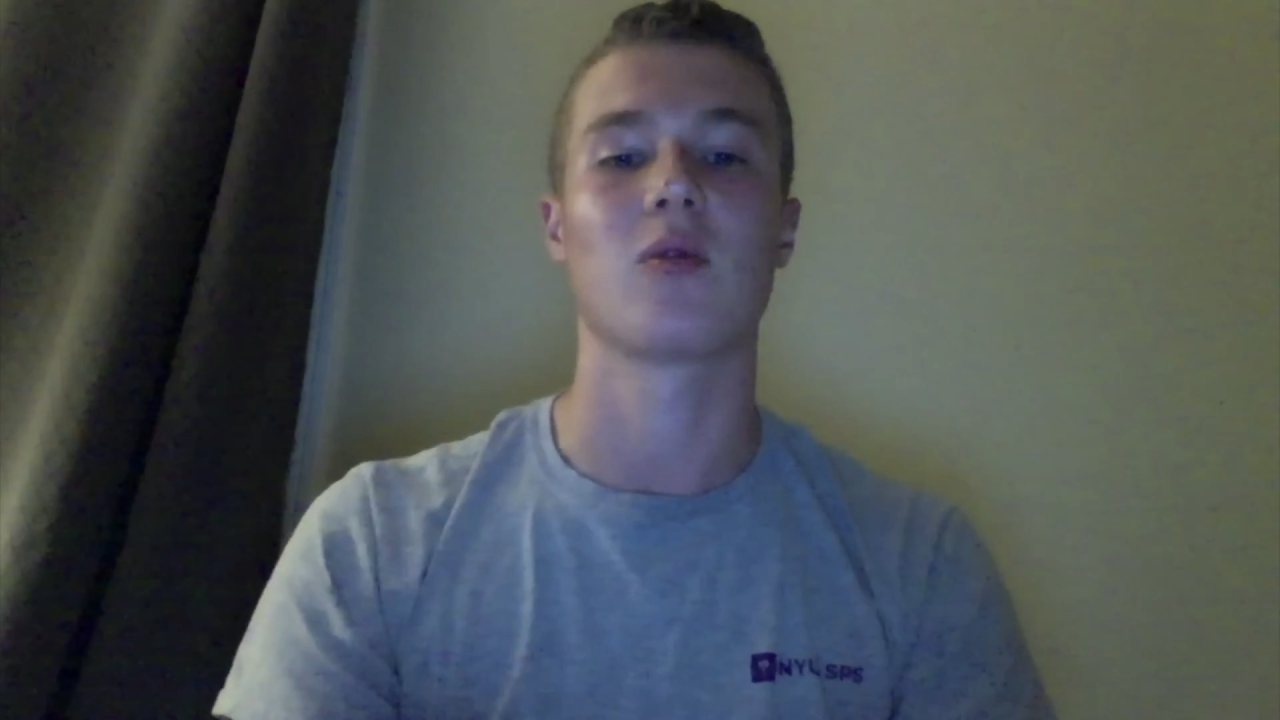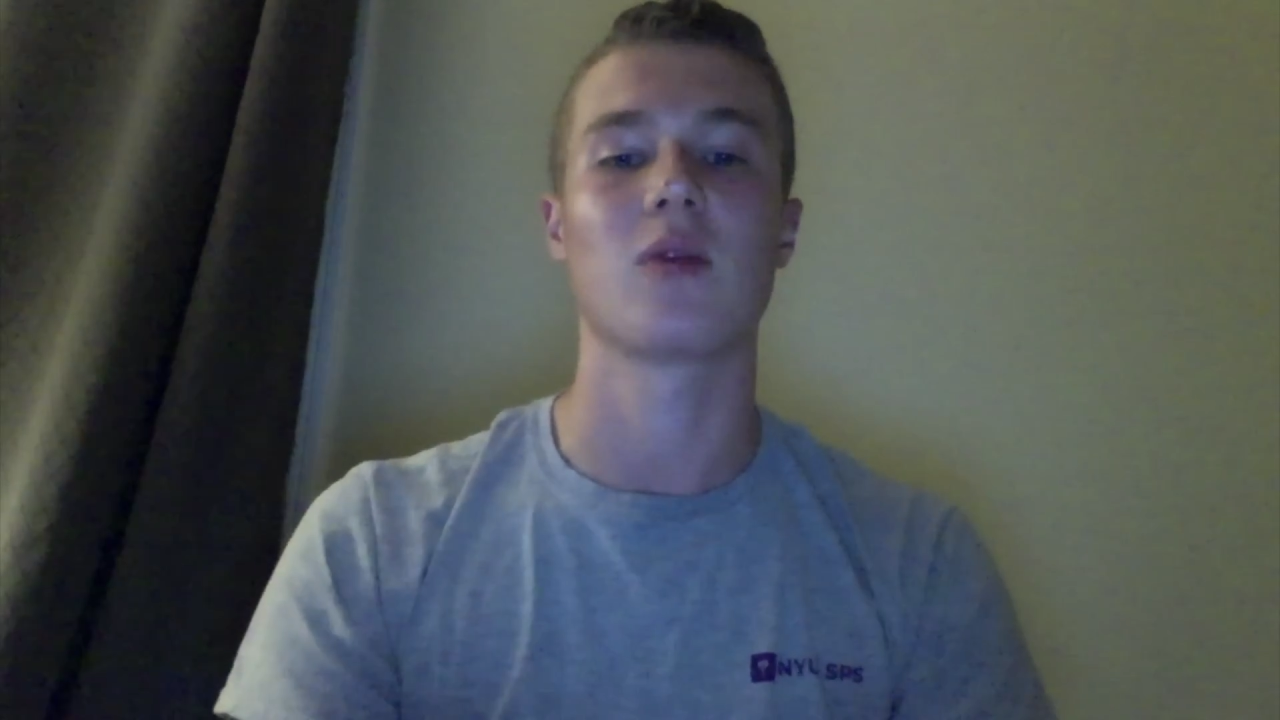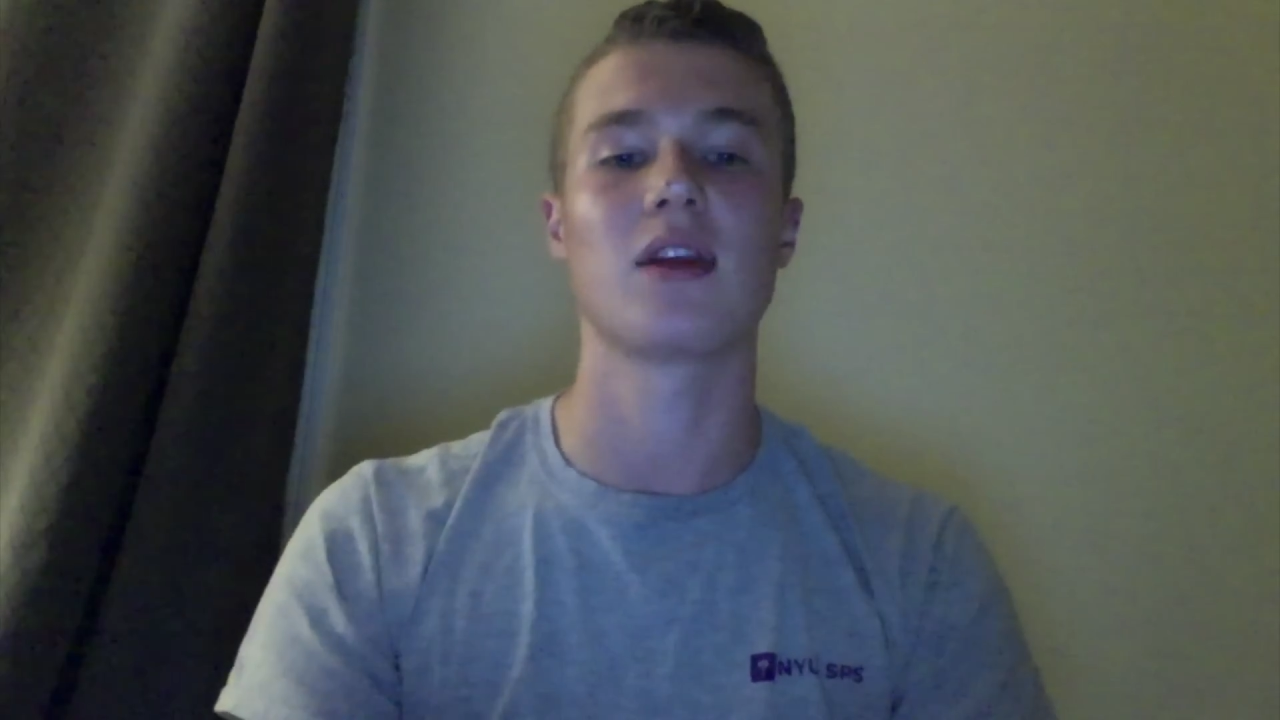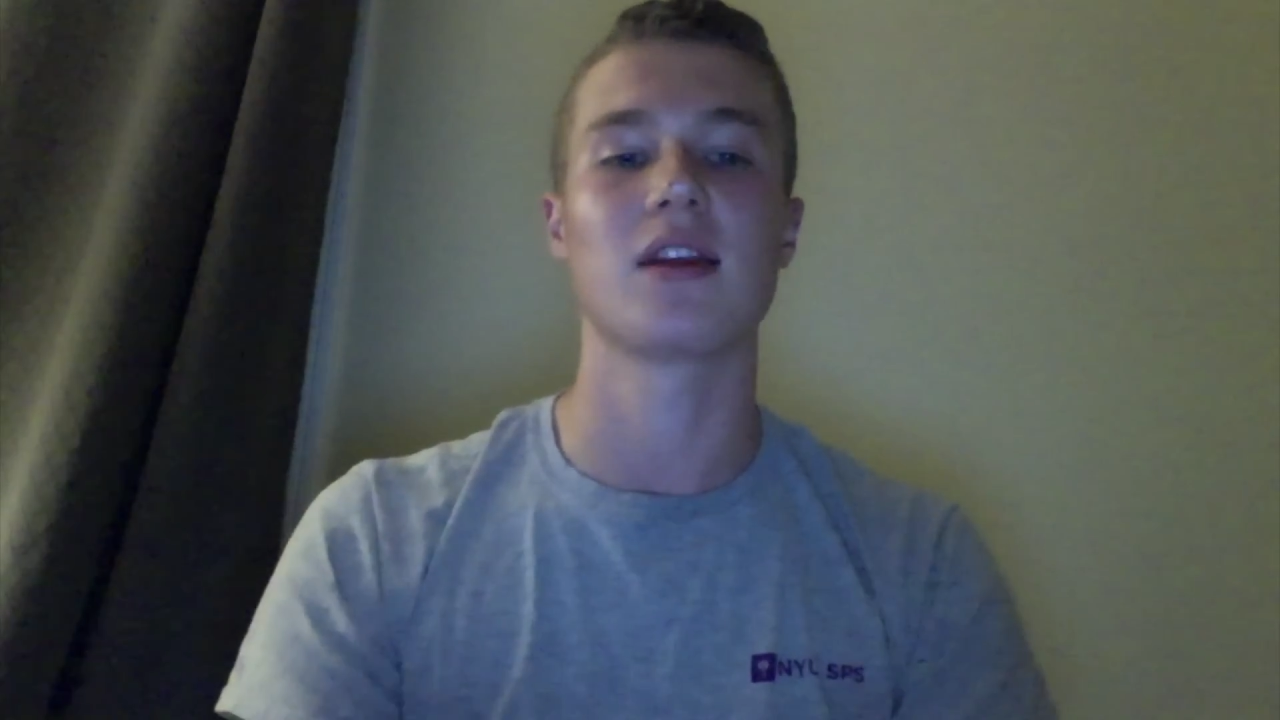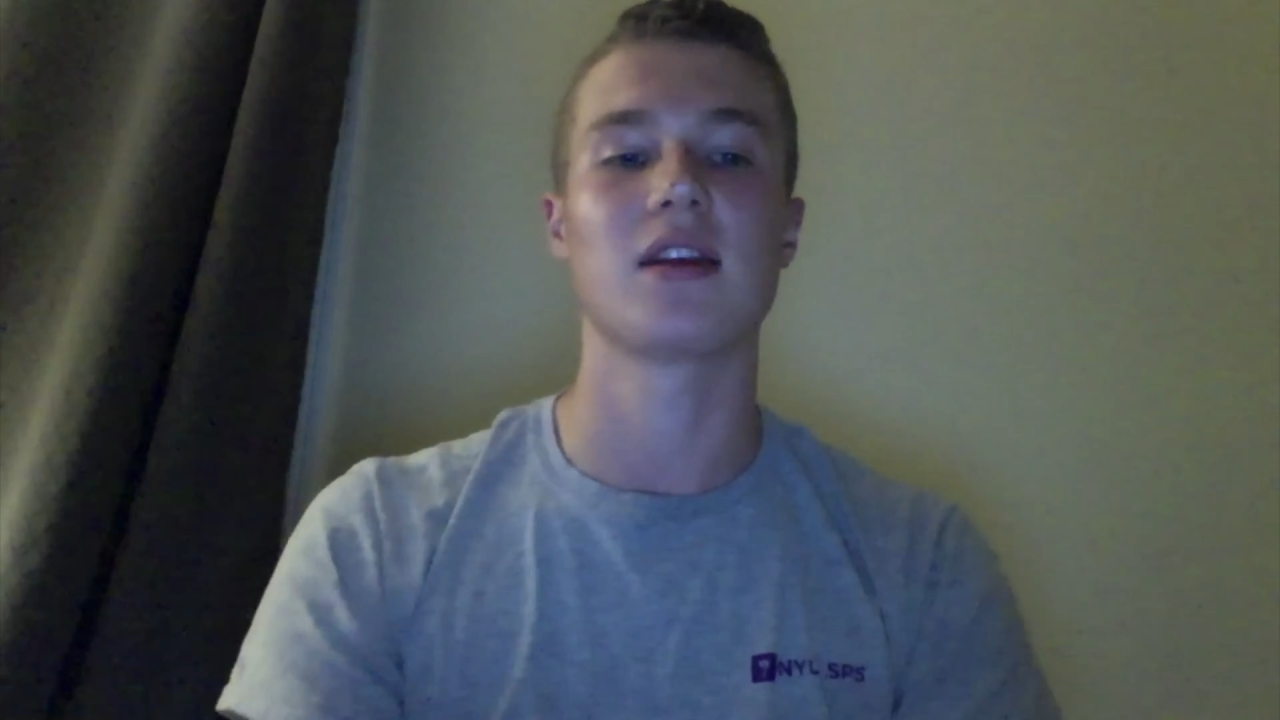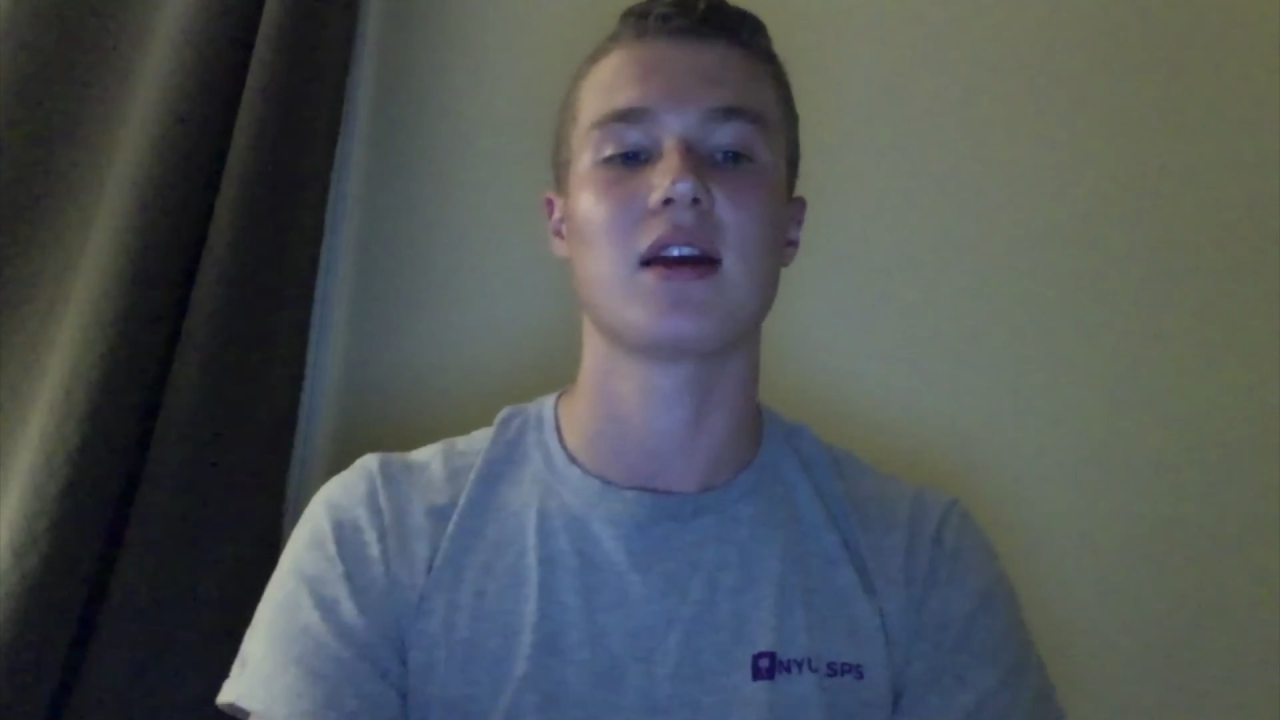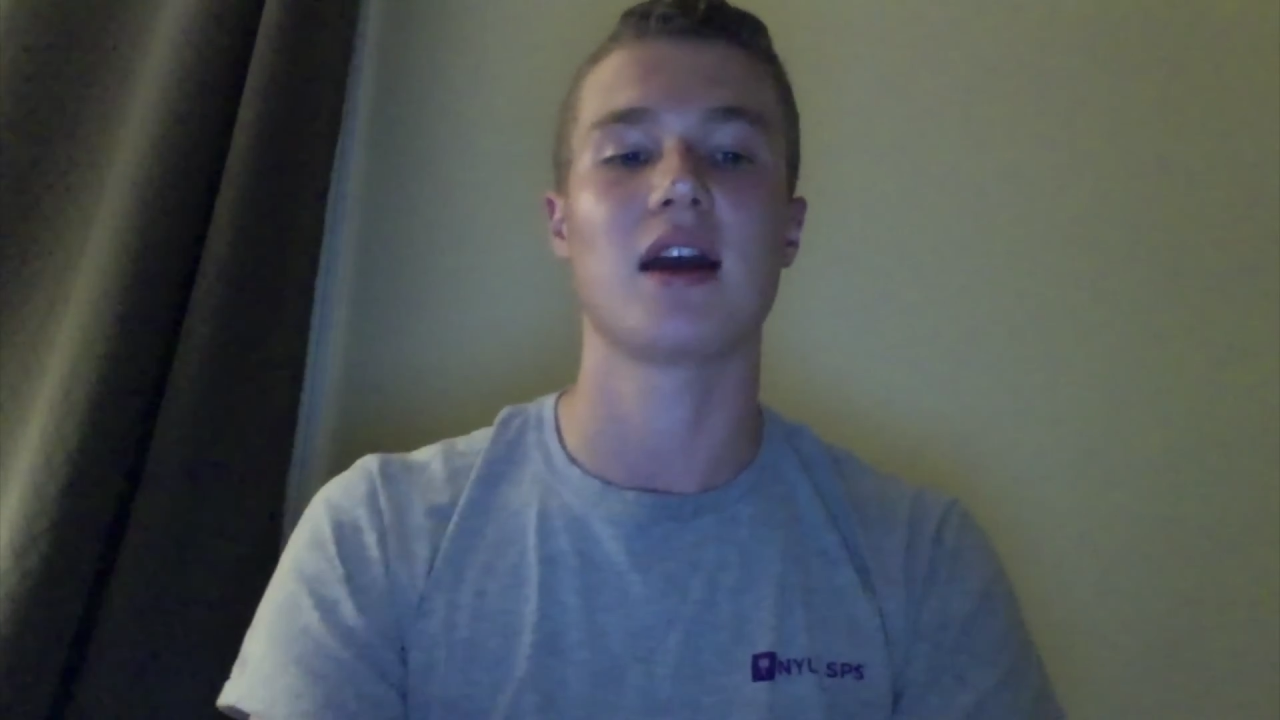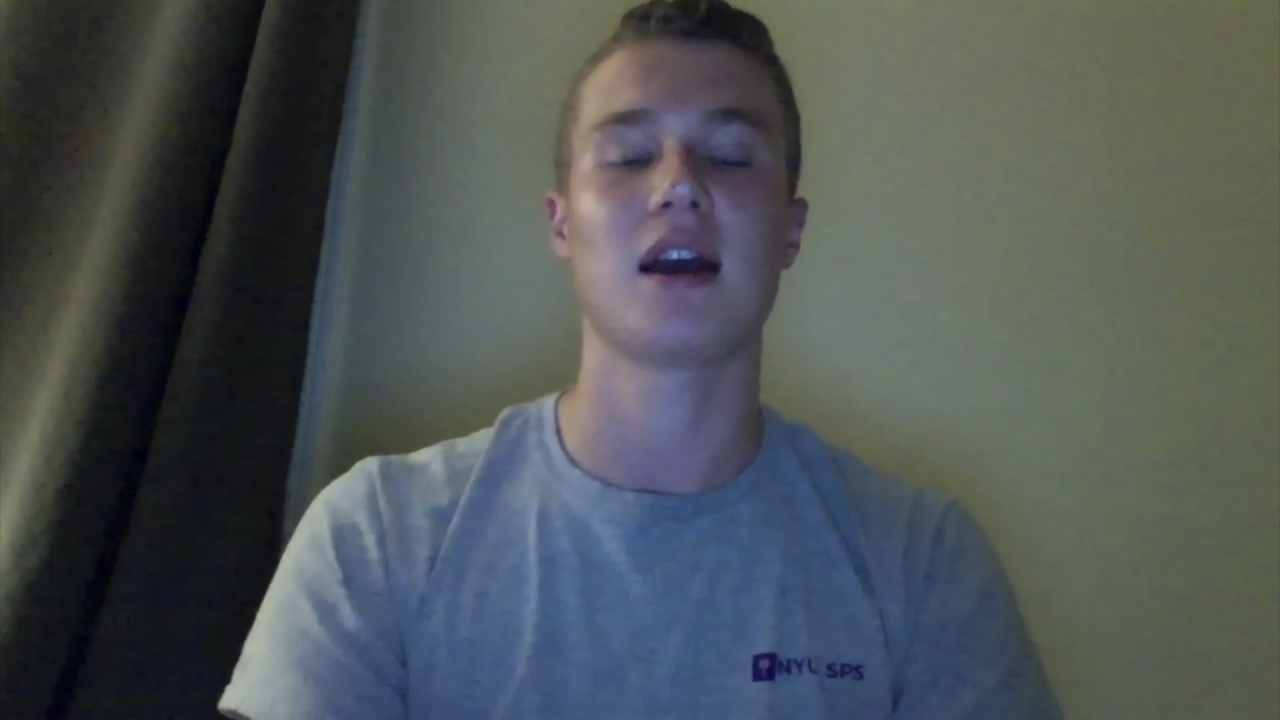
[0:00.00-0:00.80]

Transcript: we,